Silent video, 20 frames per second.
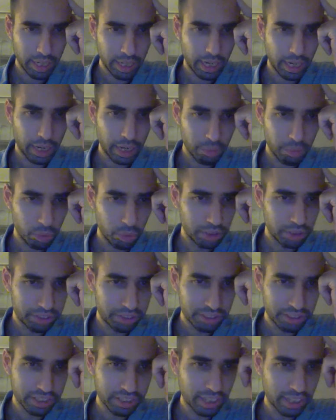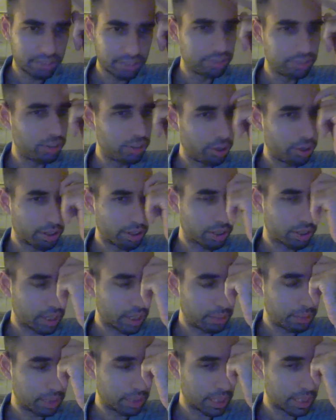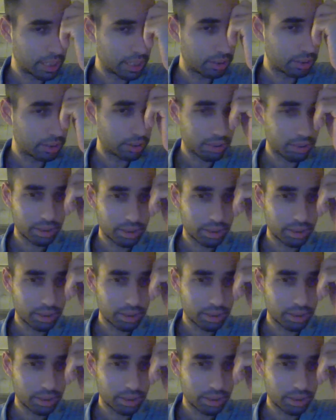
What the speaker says: And wusses get slaughtered, let me tell you.